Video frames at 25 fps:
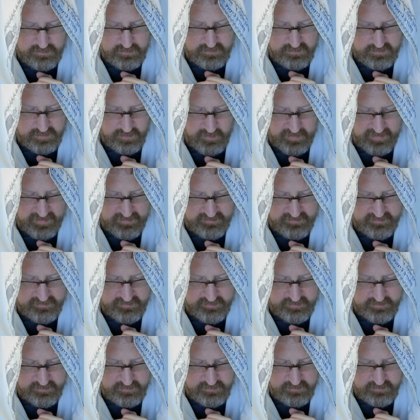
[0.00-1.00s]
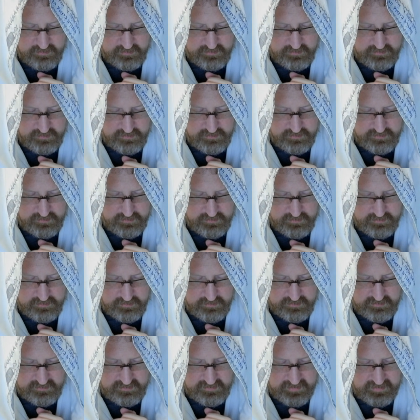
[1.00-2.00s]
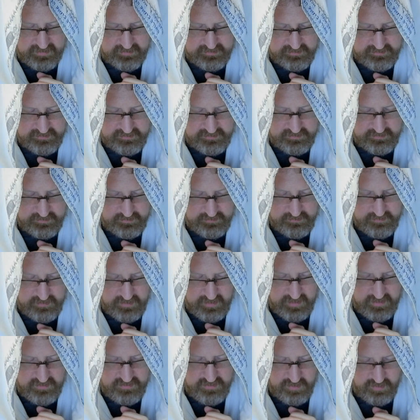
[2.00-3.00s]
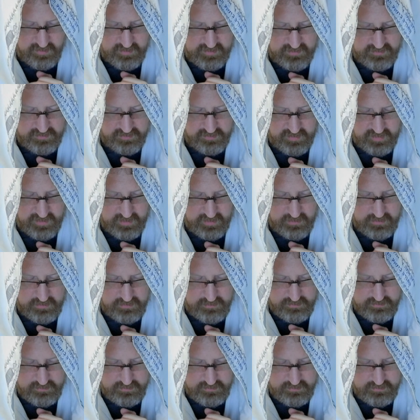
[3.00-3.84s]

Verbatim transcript: So as saints, as your Israel,